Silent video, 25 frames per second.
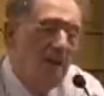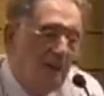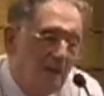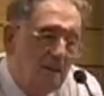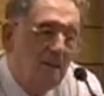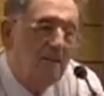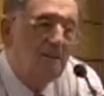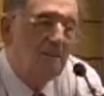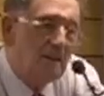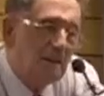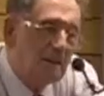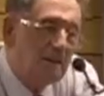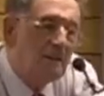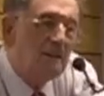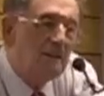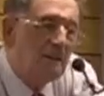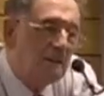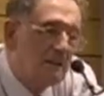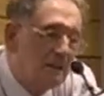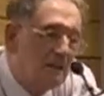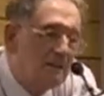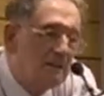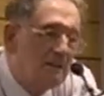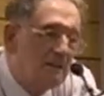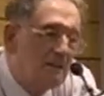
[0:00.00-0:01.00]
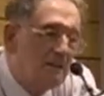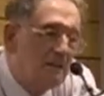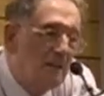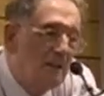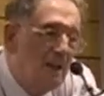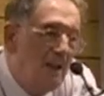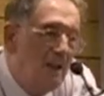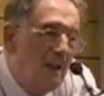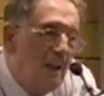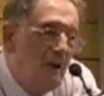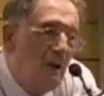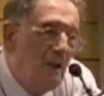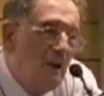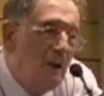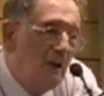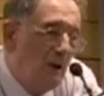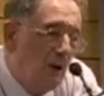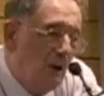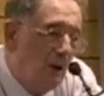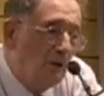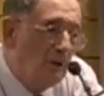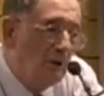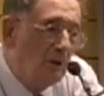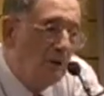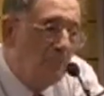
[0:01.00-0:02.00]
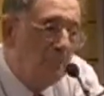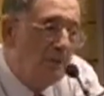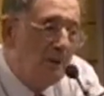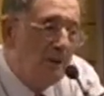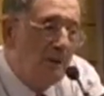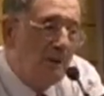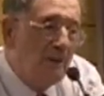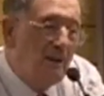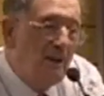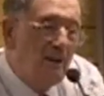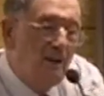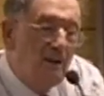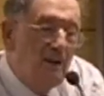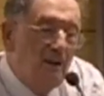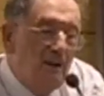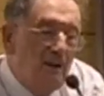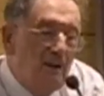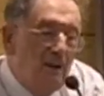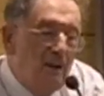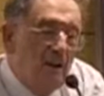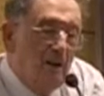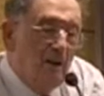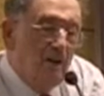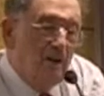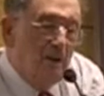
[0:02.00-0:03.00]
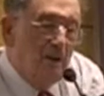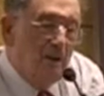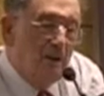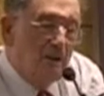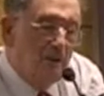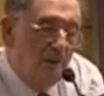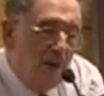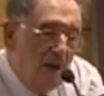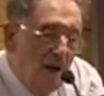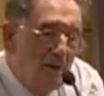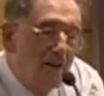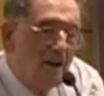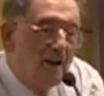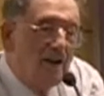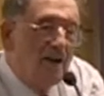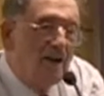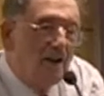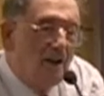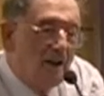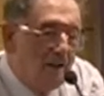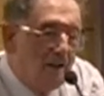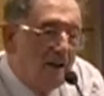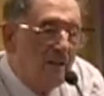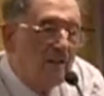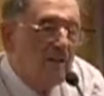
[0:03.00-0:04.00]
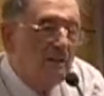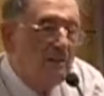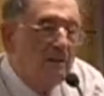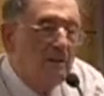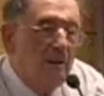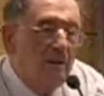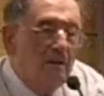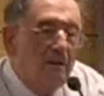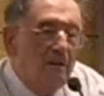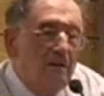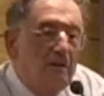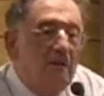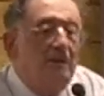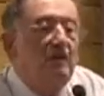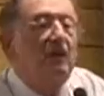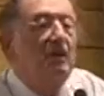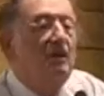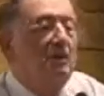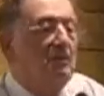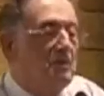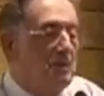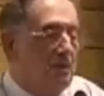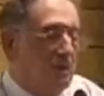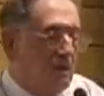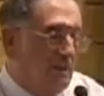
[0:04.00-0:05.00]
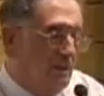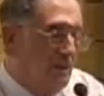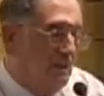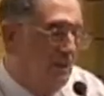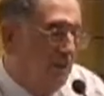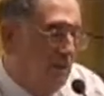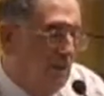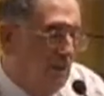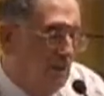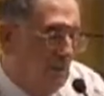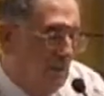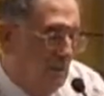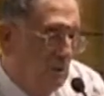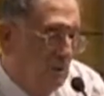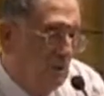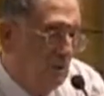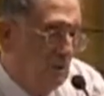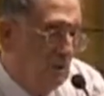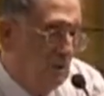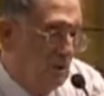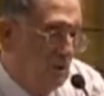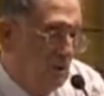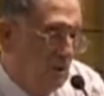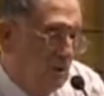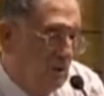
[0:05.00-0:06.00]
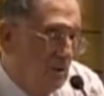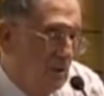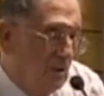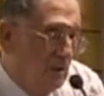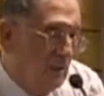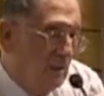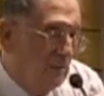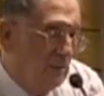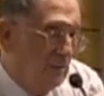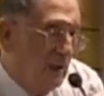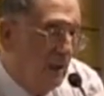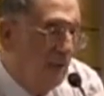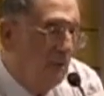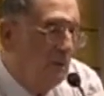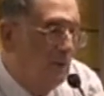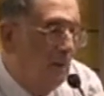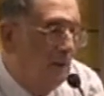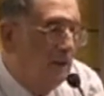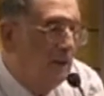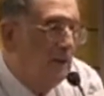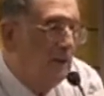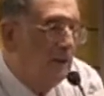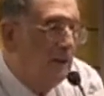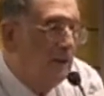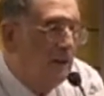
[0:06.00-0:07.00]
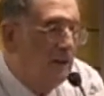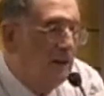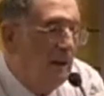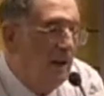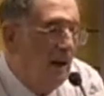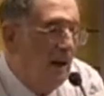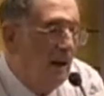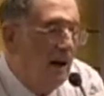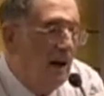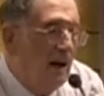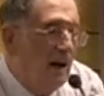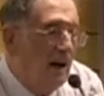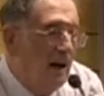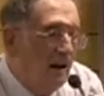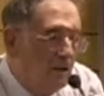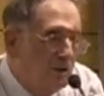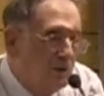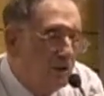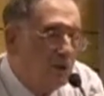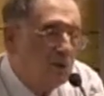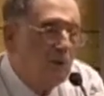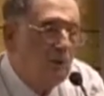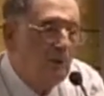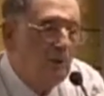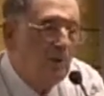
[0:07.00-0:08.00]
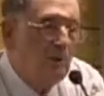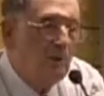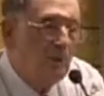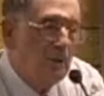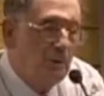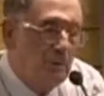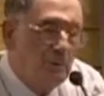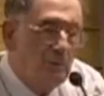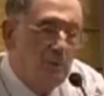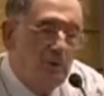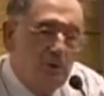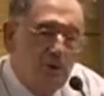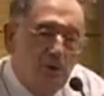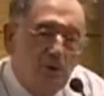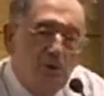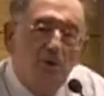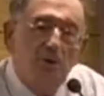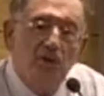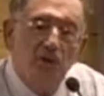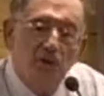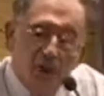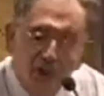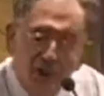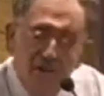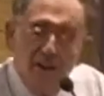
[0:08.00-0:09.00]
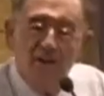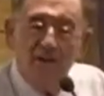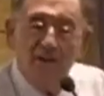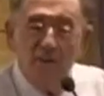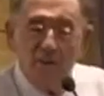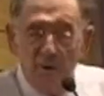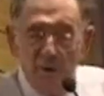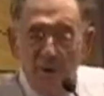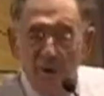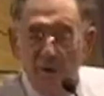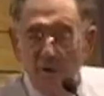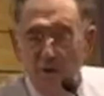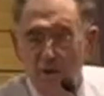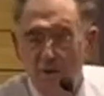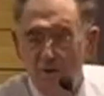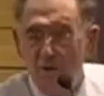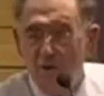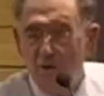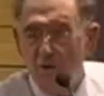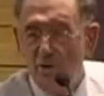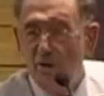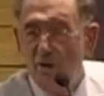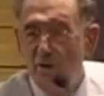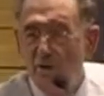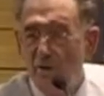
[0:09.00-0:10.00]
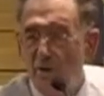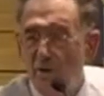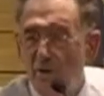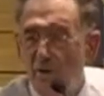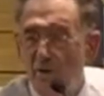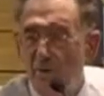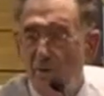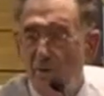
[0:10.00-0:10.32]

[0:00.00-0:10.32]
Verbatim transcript: fundamentalism? We ought to be rather clear about the terms that we use. And when we are unsure, we, we should say that we are unsure.